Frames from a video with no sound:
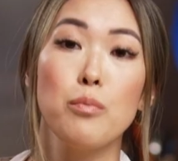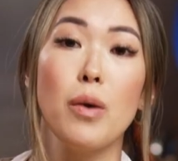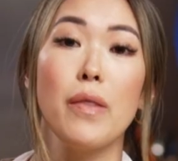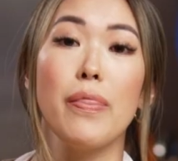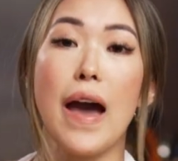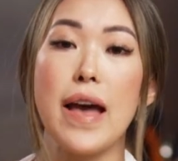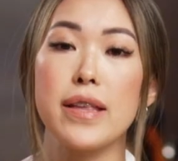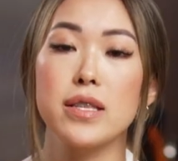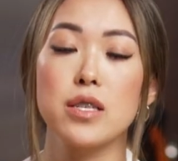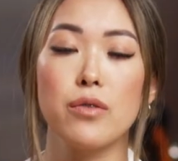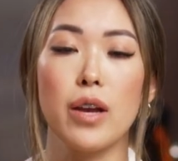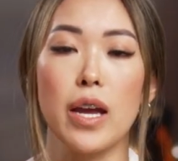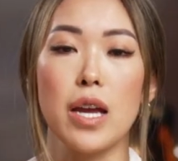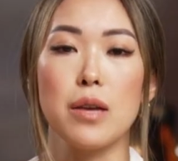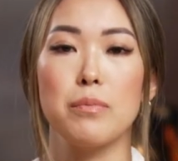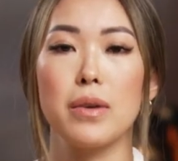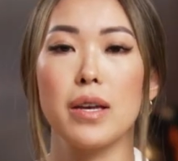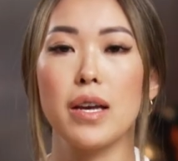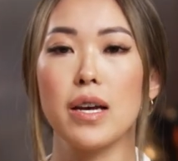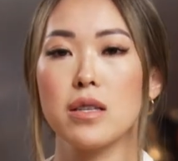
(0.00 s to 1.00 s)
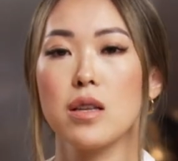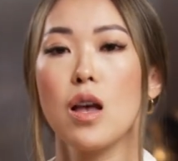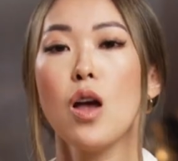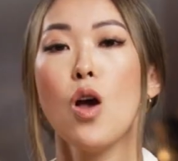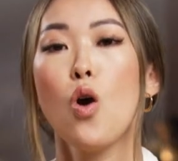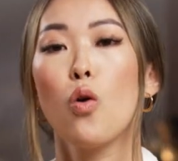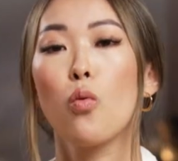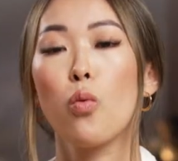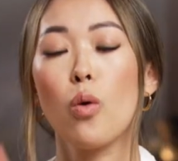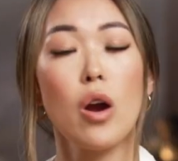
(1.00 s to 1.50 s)
but that's okay because
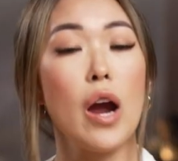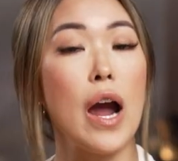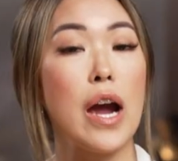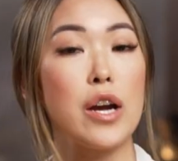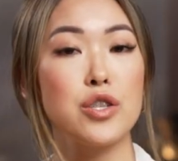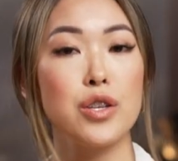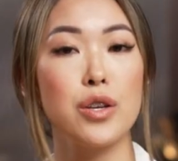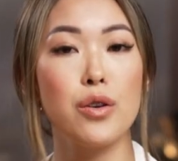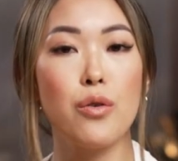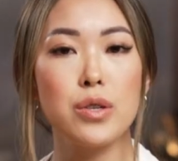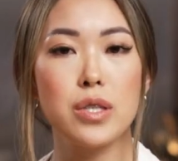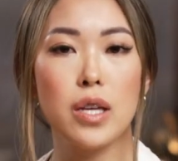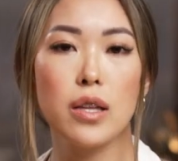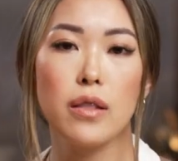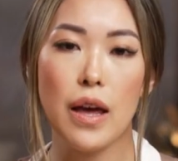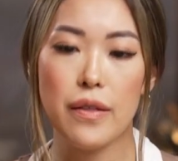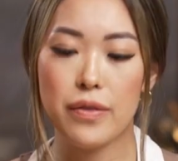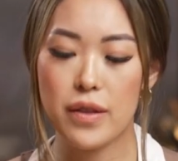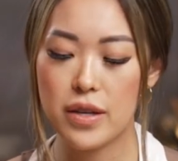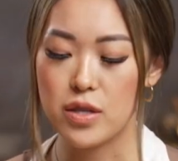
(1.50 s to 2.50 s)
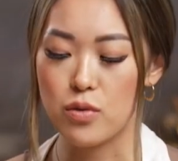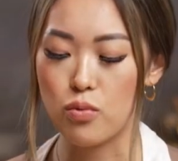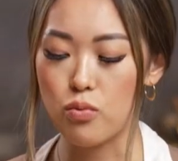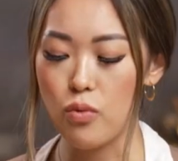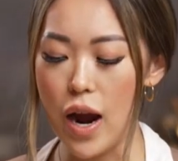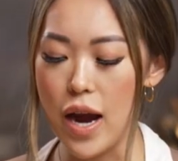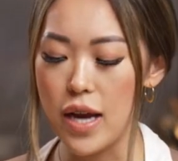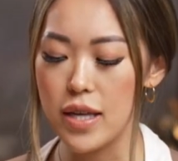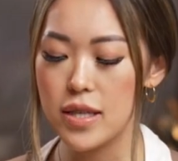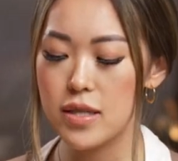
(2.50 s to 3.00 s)
we're actually going to let this
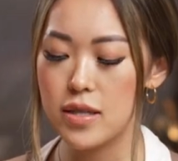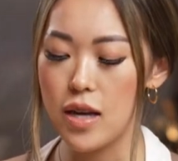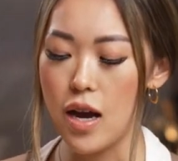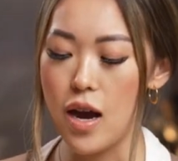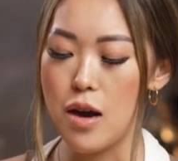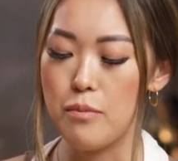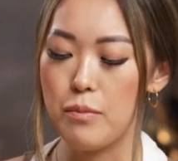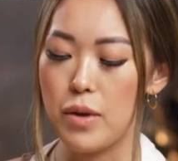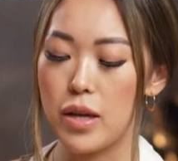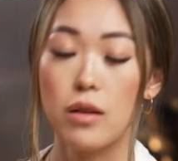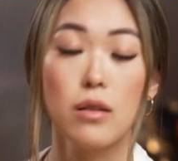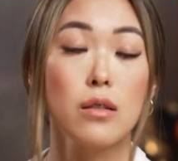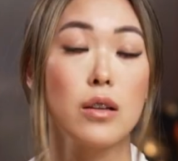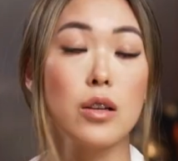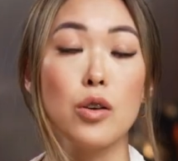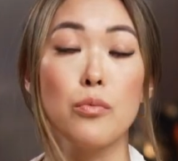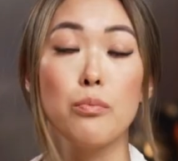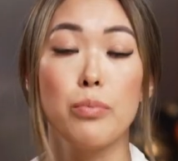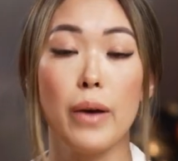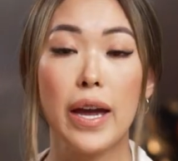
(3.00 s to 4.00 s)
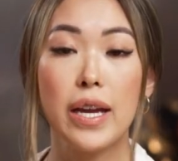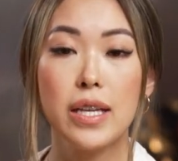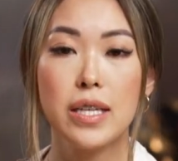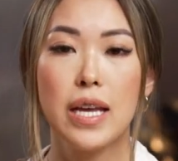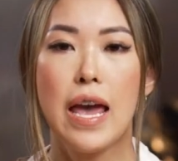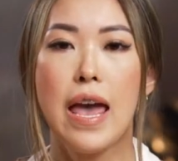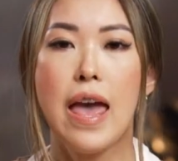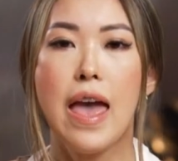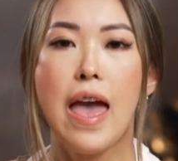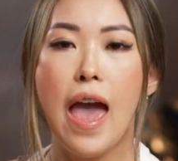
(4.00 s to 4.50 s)
rest in a little bit,
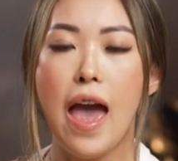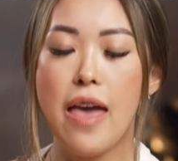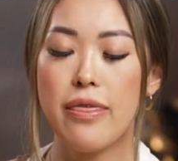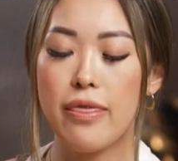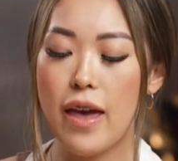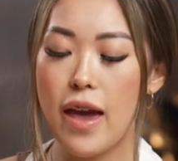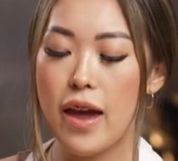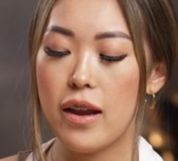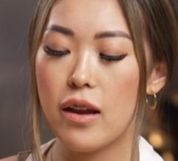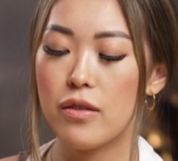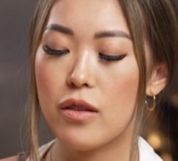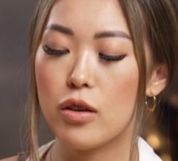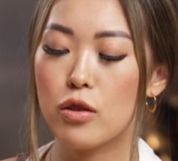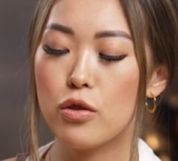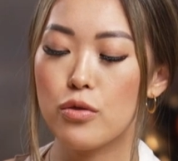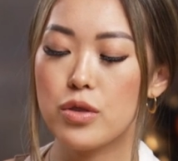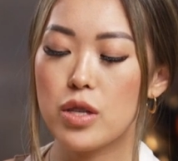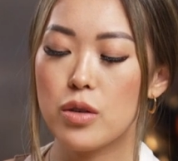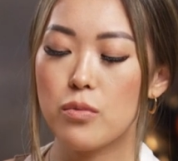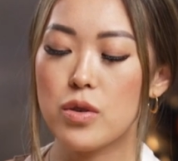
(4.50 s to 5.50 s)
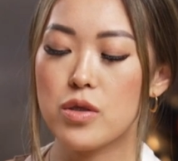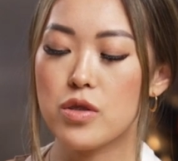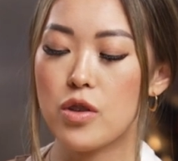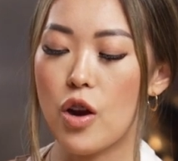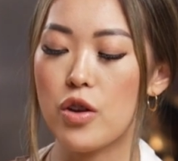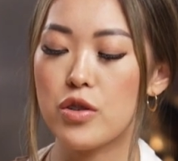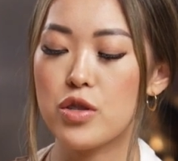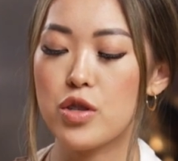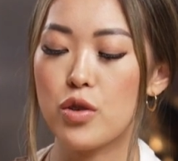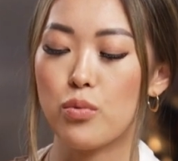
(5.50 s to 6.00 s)
and then the gluten will
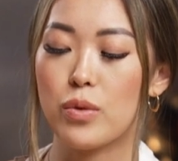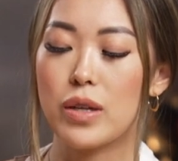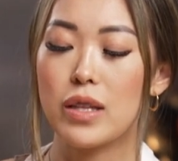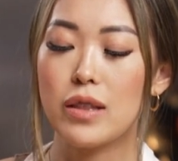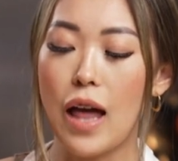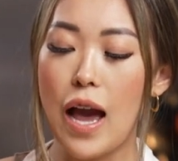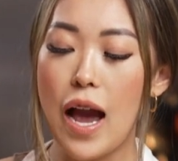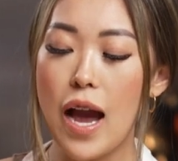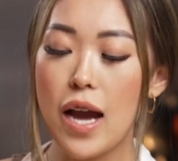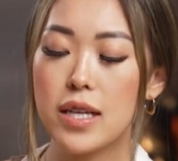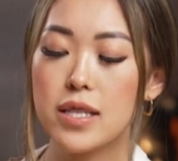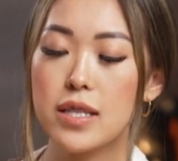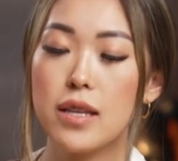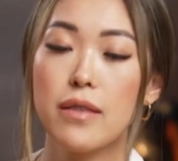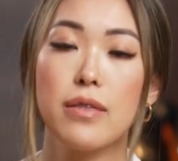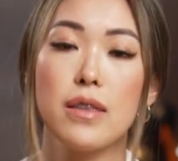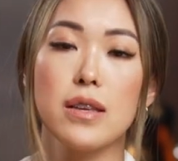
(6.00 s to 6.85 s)
start to relax.